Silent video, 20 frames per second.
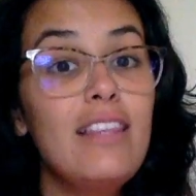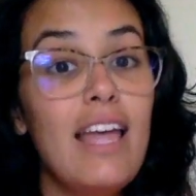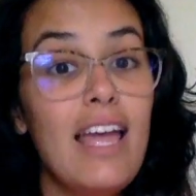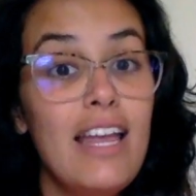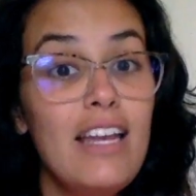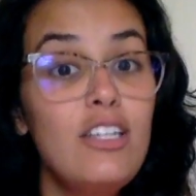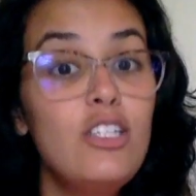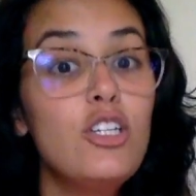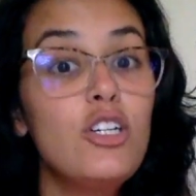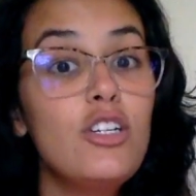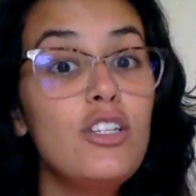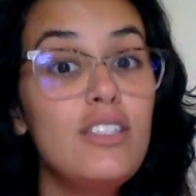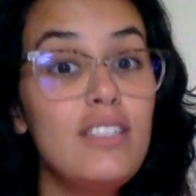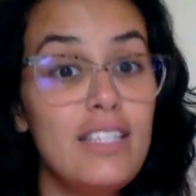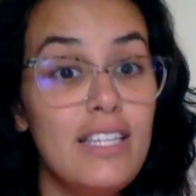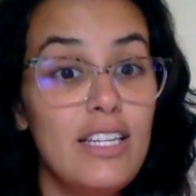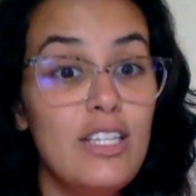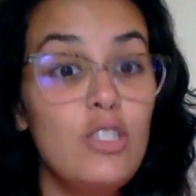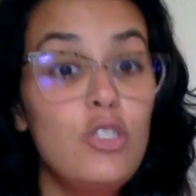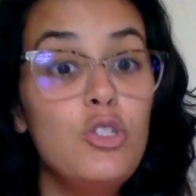then turns
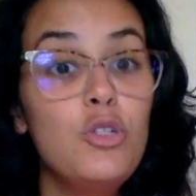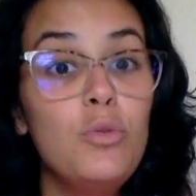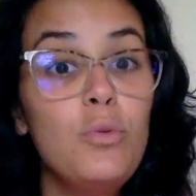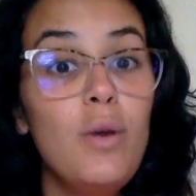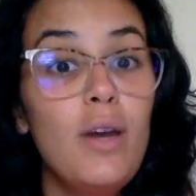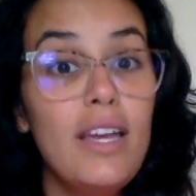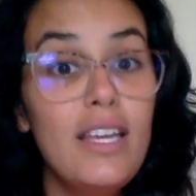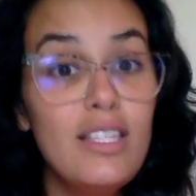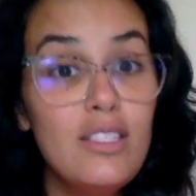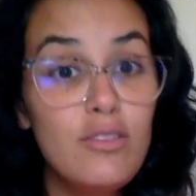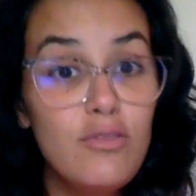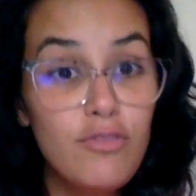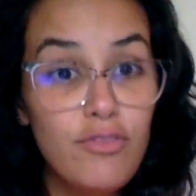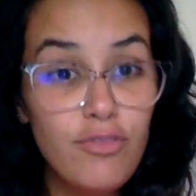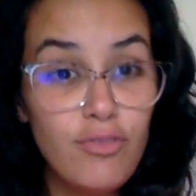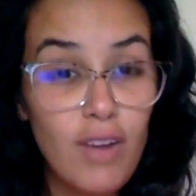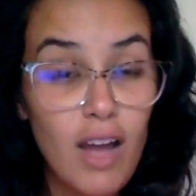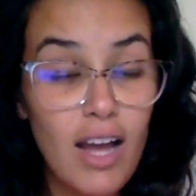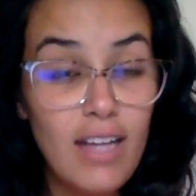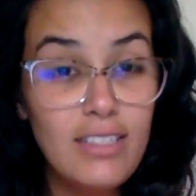into his
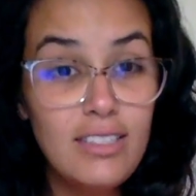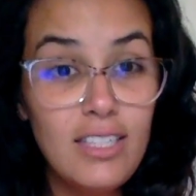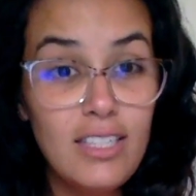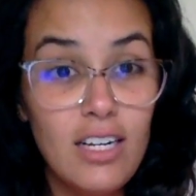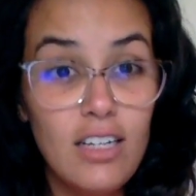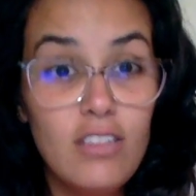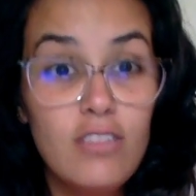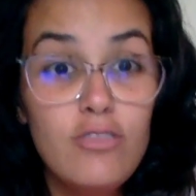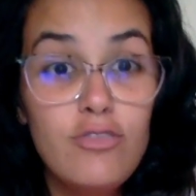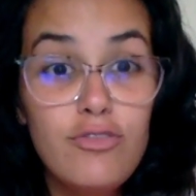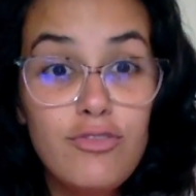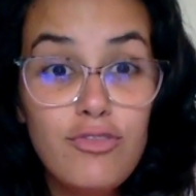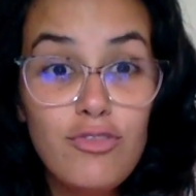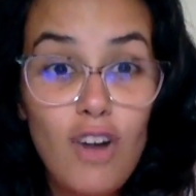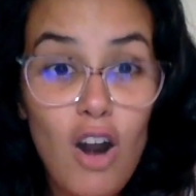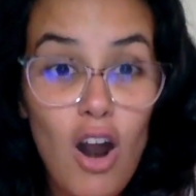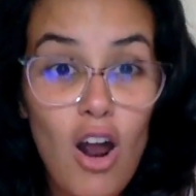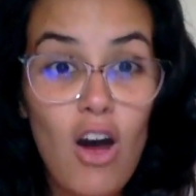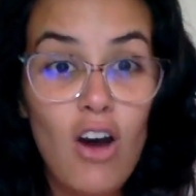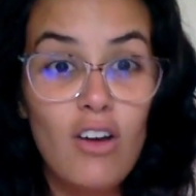adult
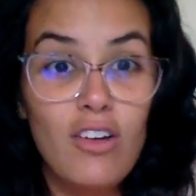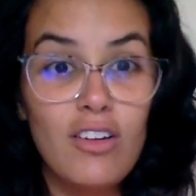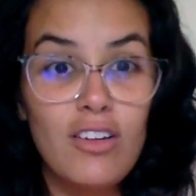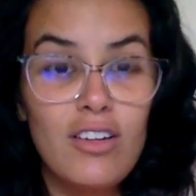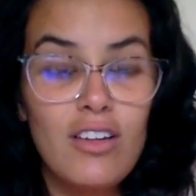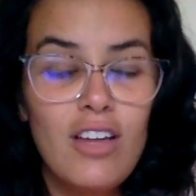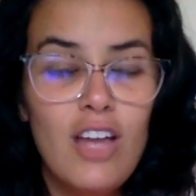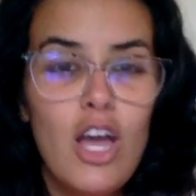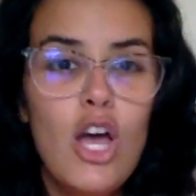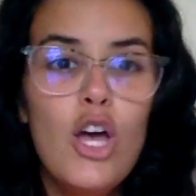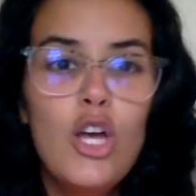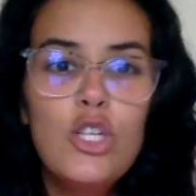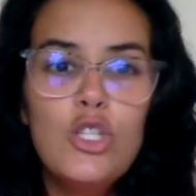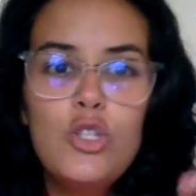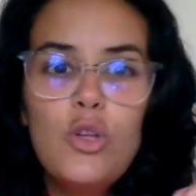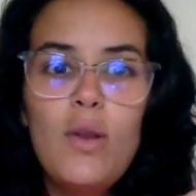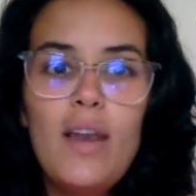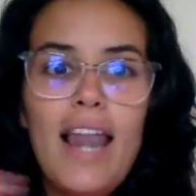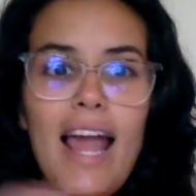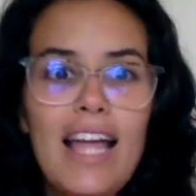frog. So
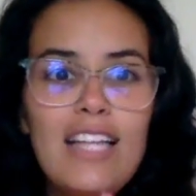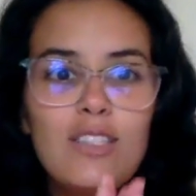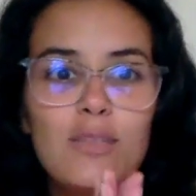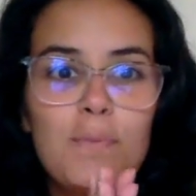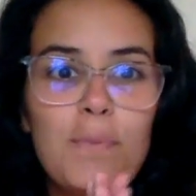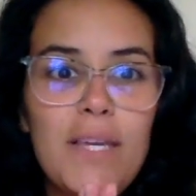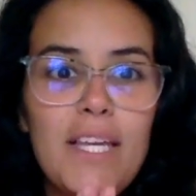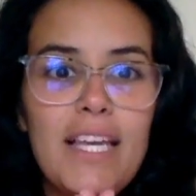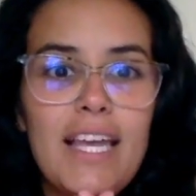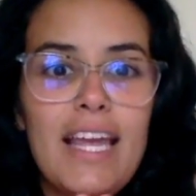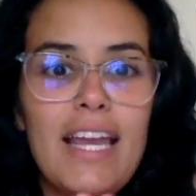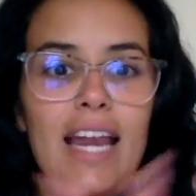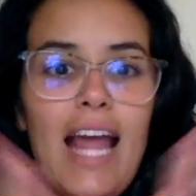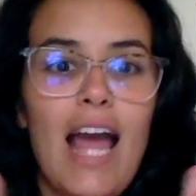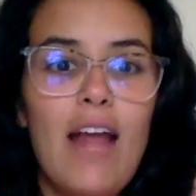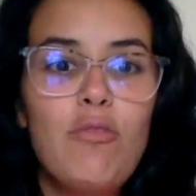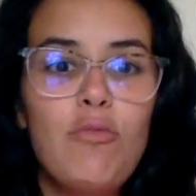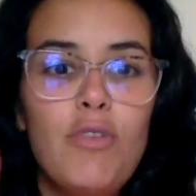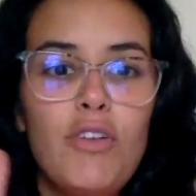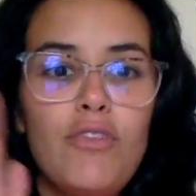let's begin
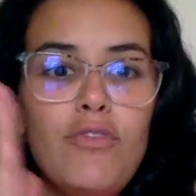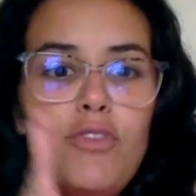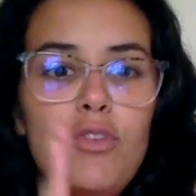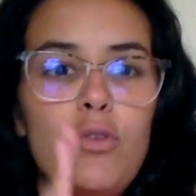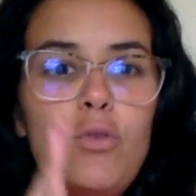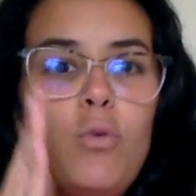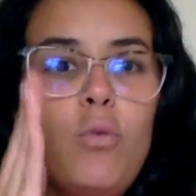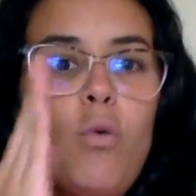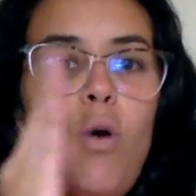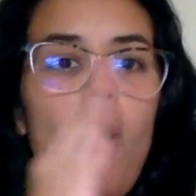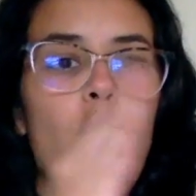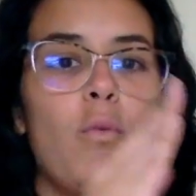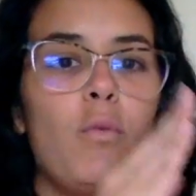and review what